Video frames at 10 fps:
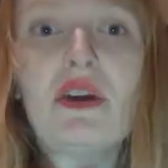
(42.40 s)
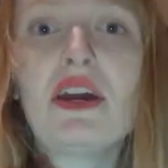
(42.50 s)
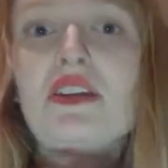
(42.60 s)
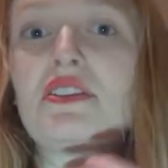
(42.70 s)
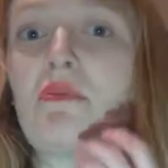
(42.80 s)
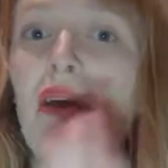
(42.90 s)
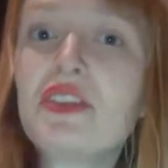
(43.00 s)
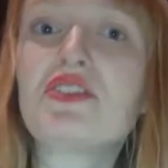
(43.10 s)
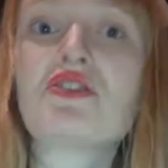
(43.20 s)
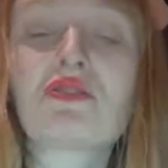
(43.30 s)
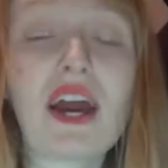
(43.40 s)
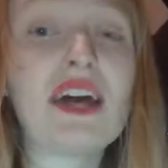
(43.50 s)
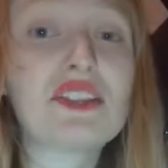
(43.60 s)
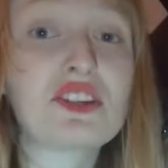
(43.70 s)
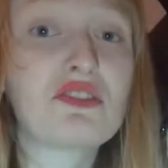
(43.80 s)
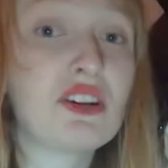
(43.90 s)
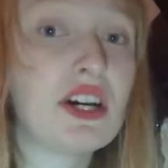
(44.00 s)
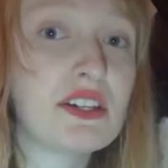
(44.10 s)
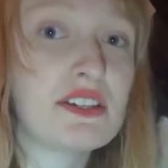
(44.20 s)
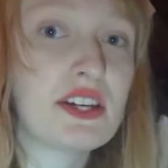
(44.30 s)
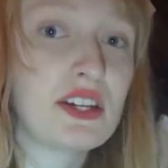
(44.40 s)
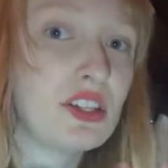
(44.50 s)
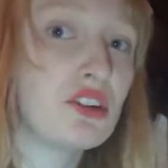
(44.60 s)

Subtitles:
is a method of categorizing